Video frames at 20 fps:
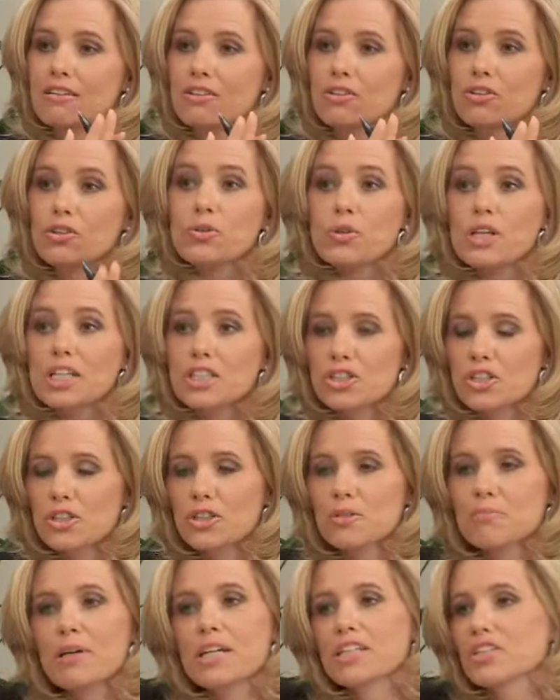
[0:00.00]
you can
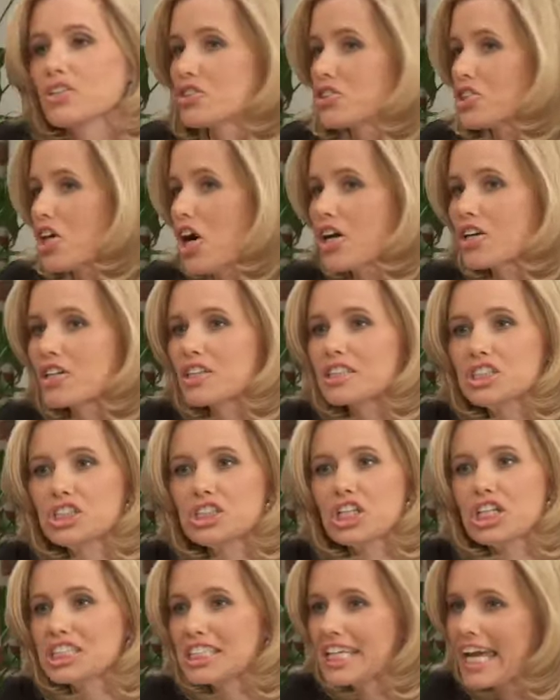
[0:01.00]
do, but your daughter
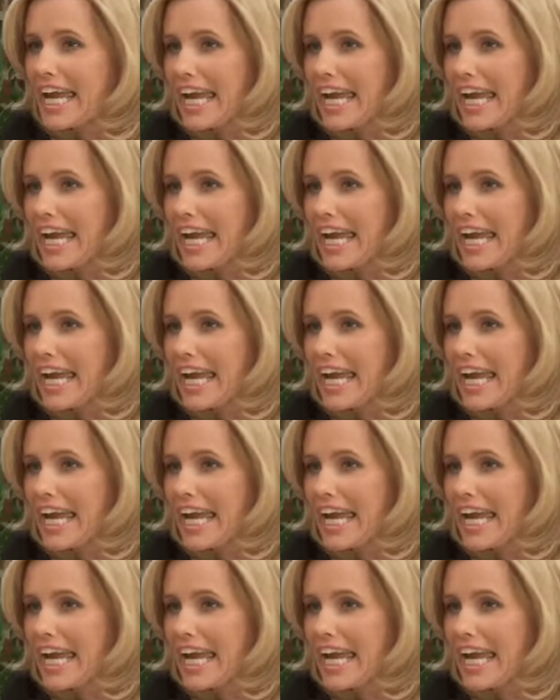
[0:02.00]
just